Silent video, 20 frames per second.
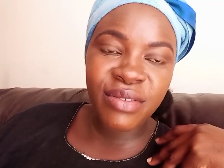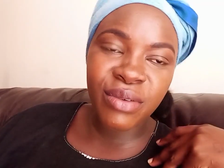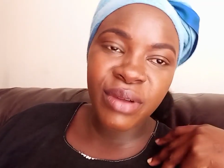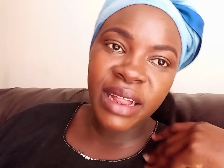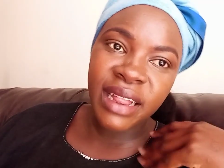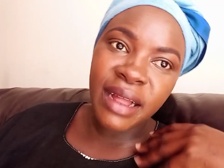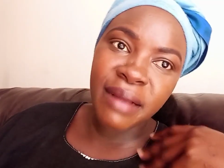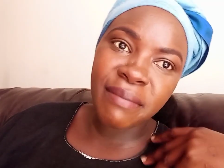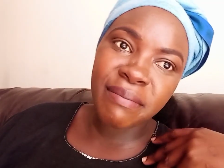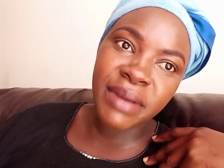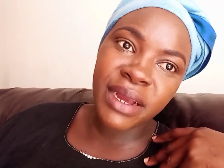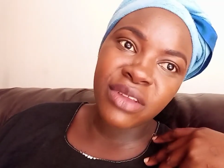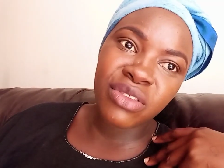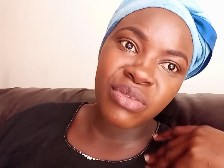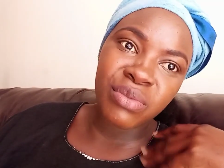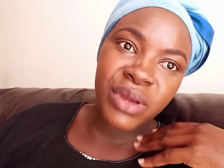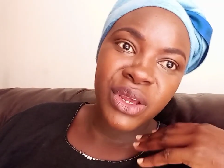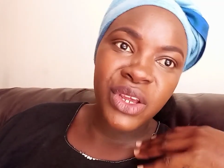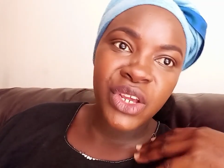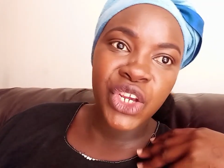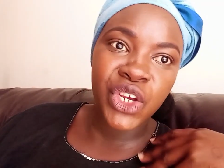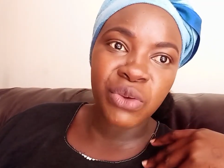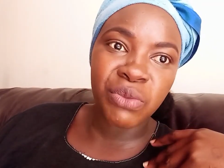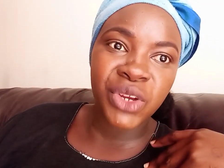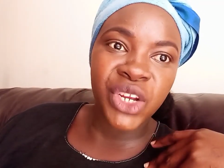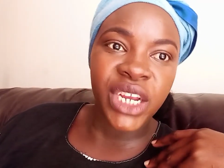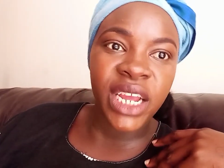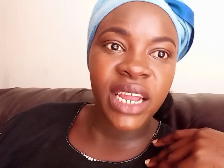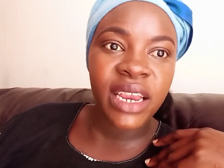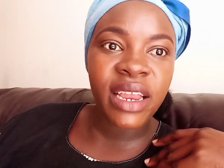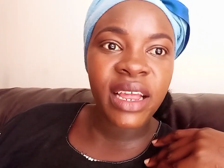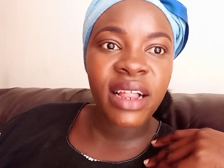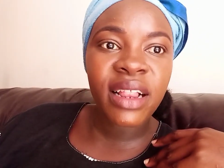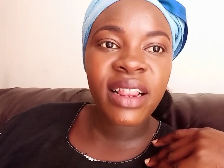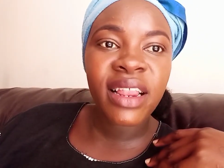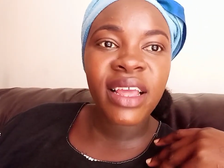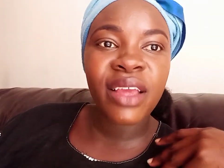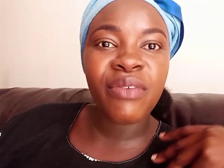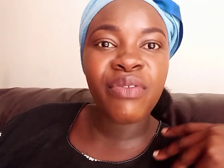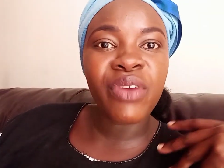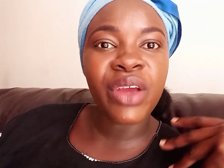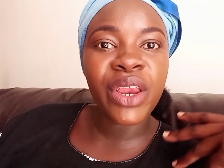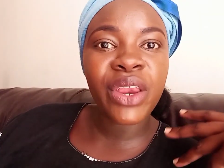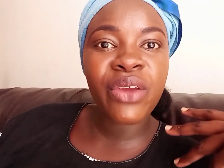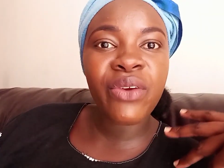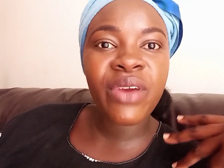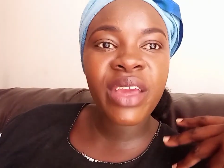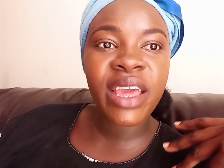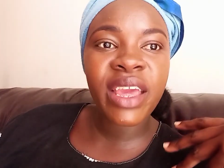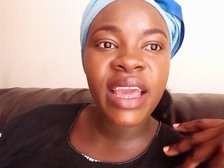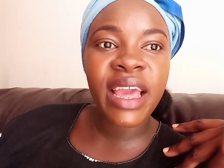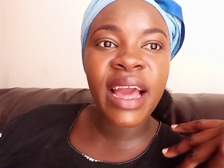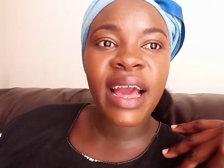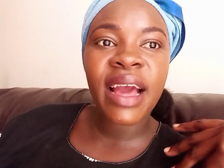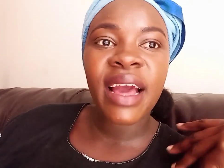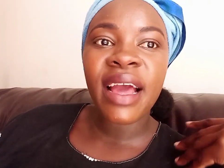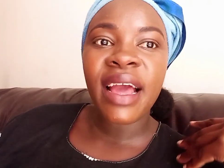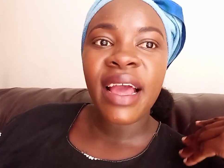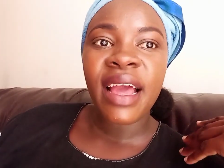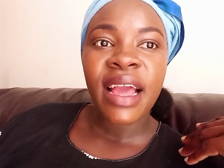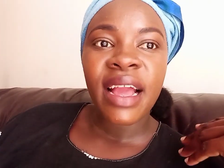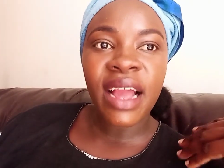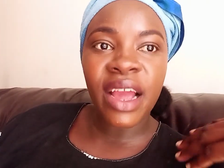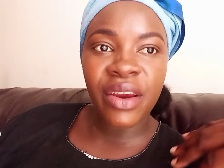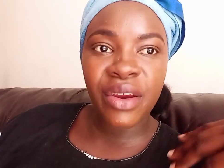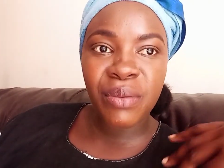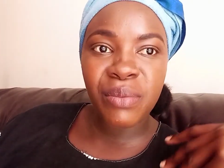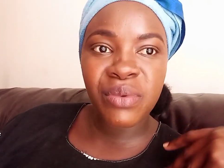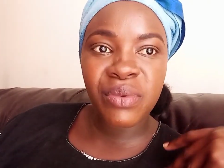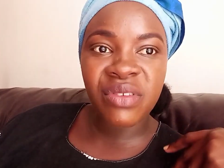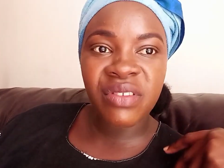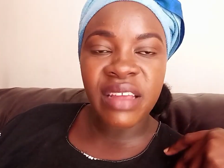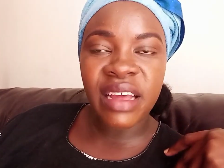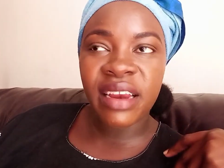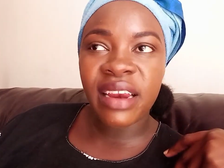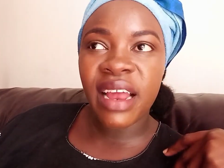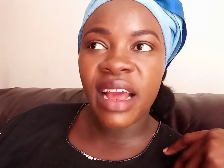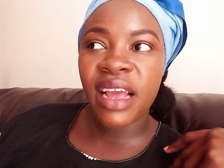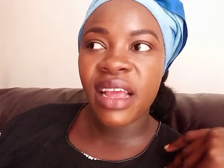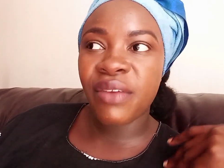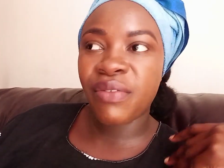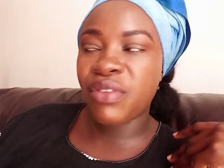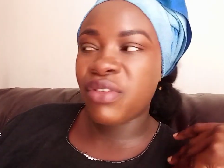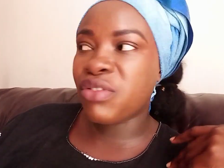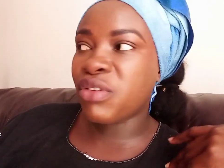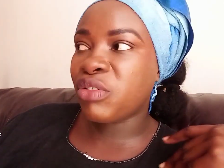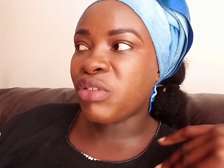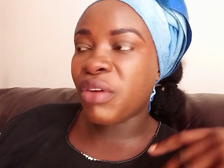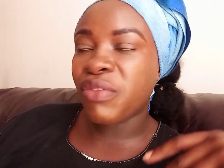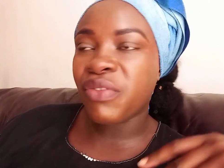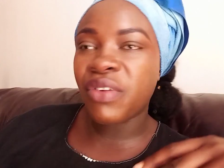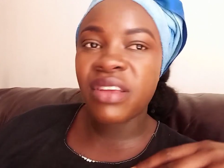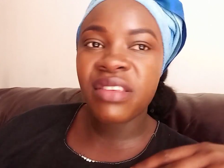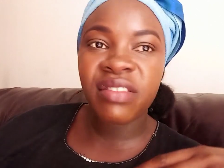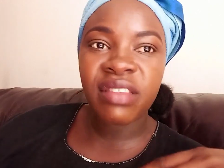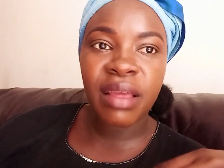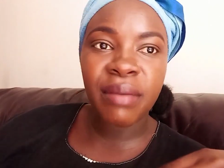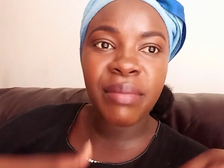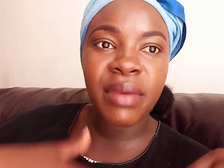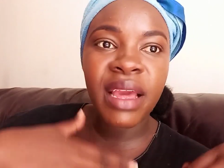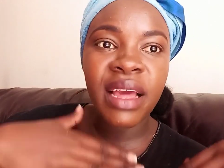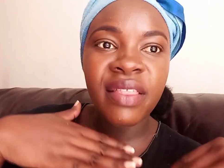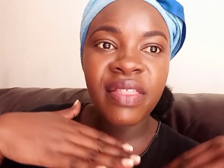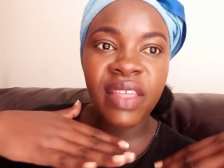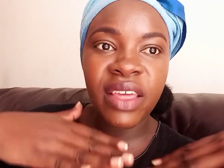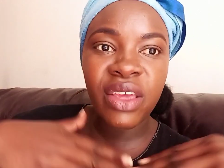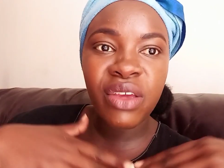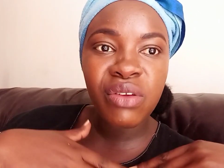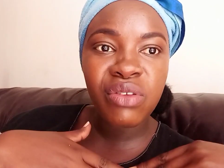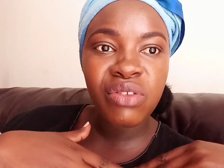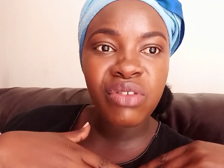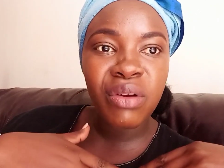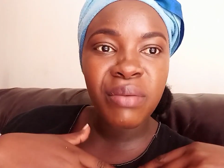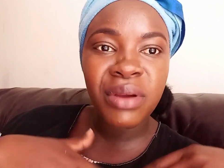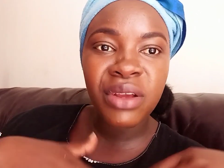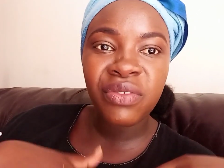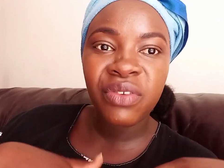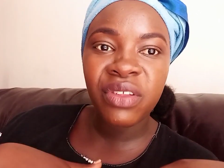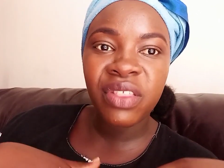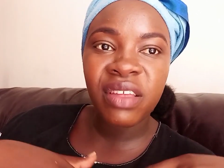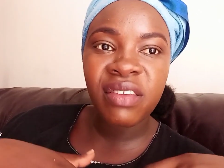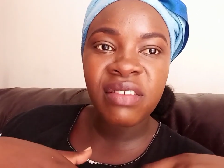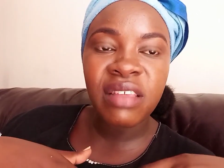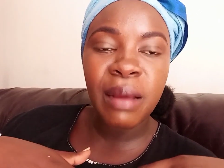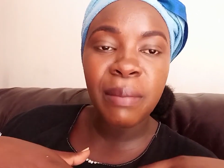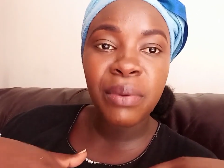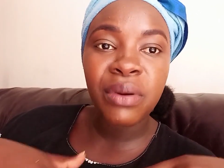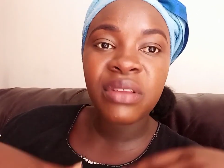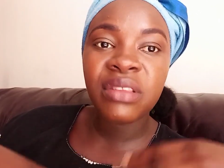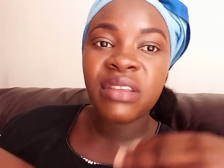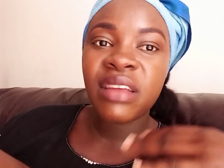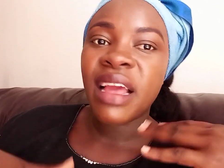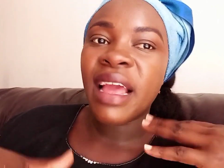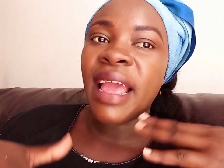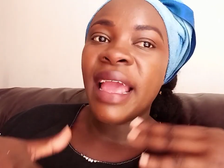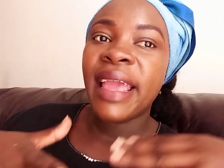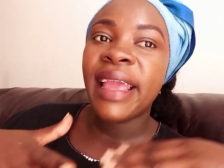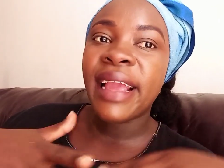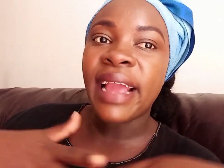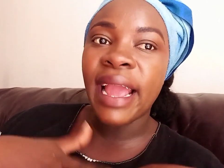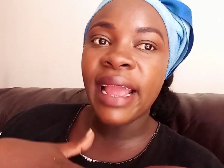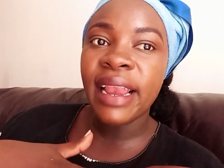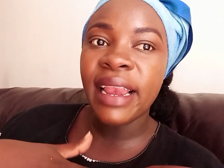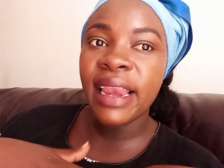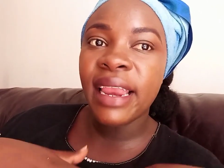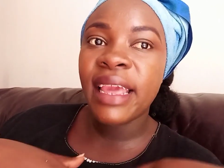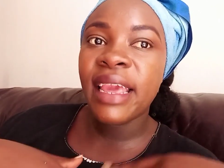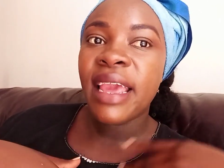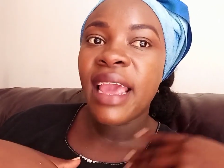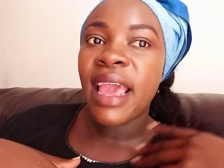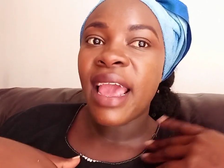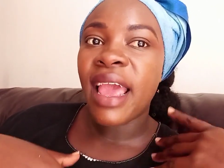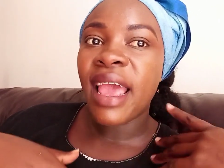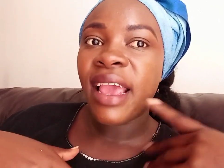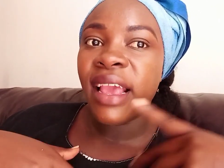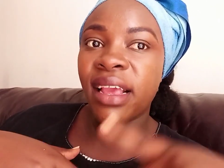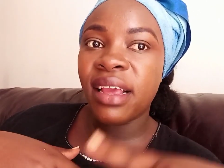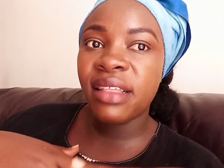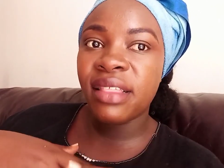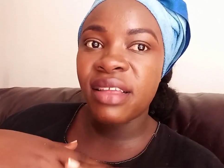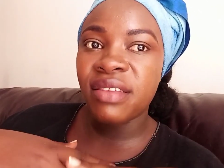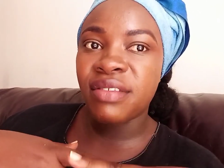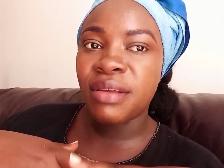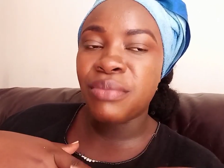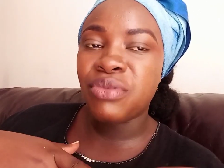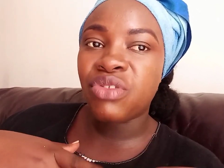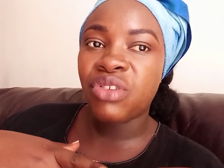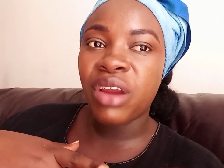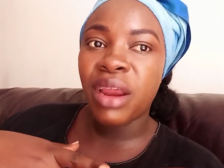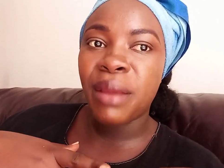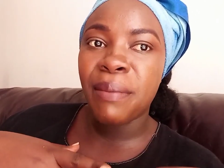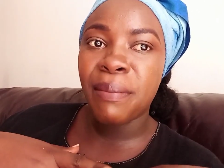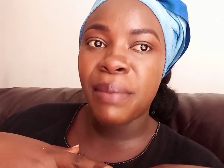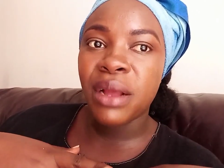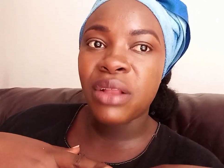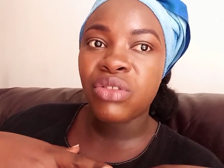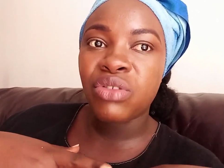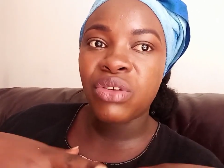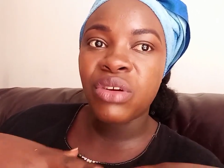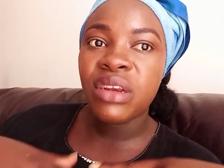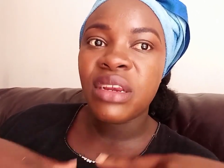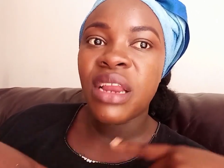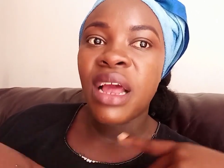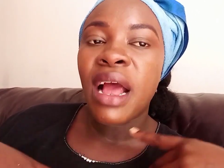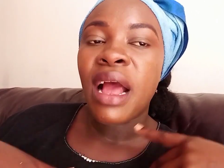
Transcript: Welcome back to my YouTube channel. If you're new here, karibu sana. If it's not your first time here, thank you so much for the support. Kindly hit the subscribe button